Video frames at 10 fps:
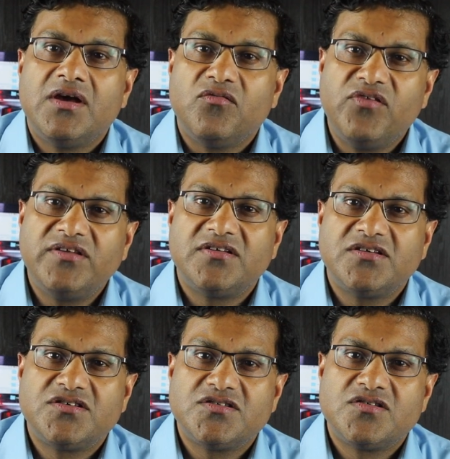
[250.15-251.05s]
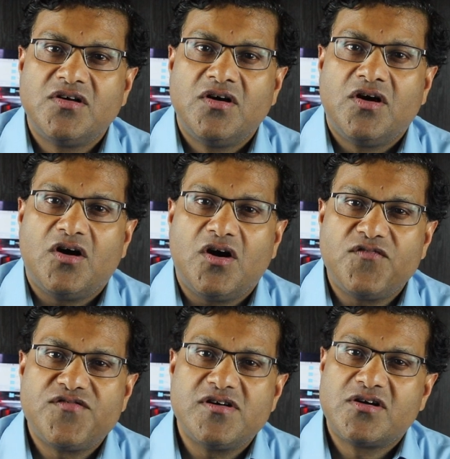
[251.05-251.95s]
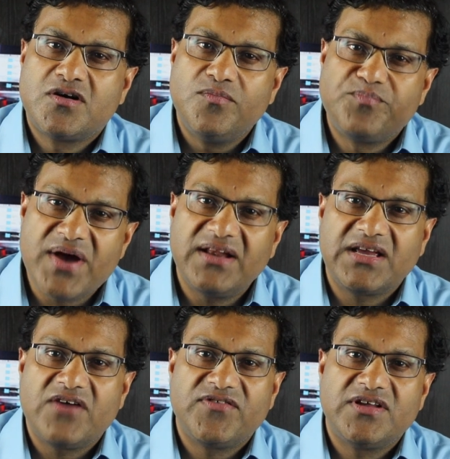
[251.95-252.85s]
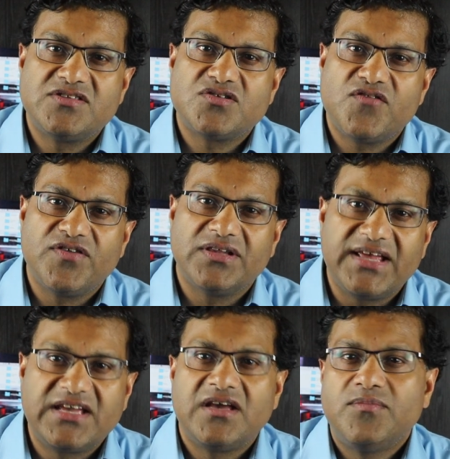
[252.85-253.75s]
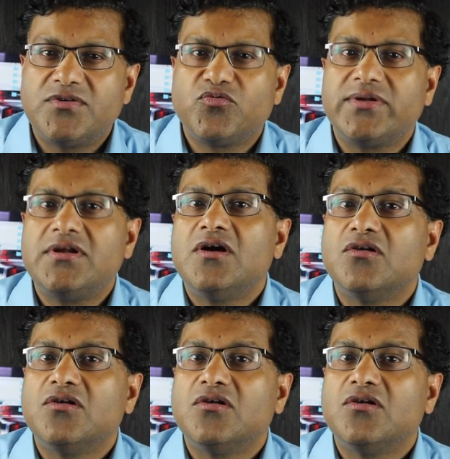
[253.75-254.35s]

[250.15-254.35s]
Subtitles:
researchers offer compelling evidence of a link between